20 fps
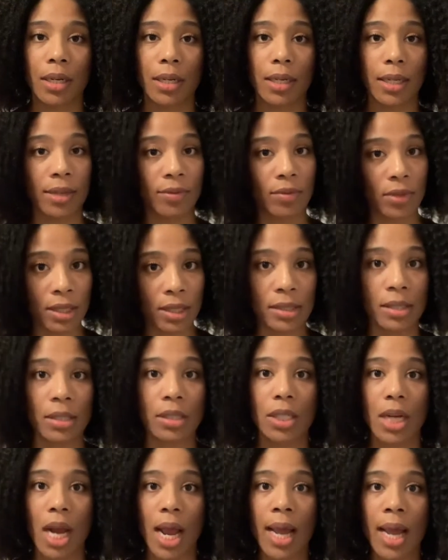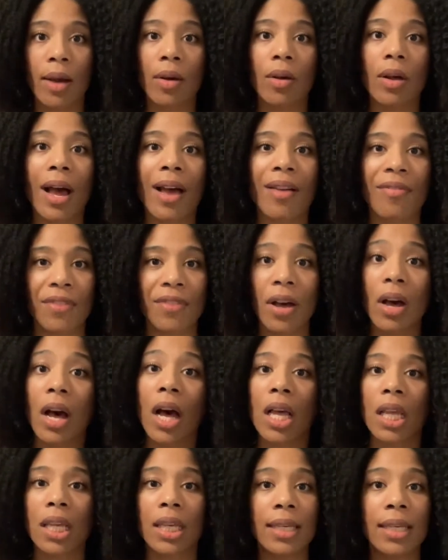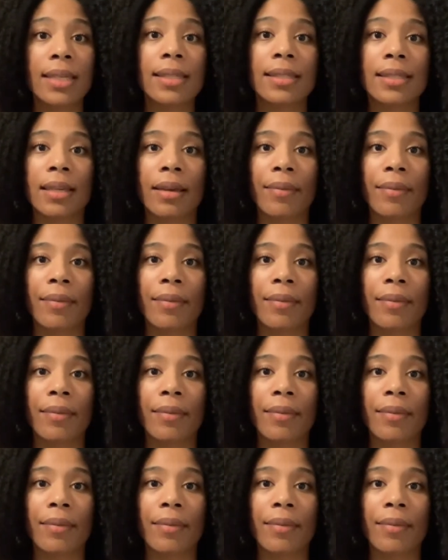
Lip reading: Even as a child, I felt uneasy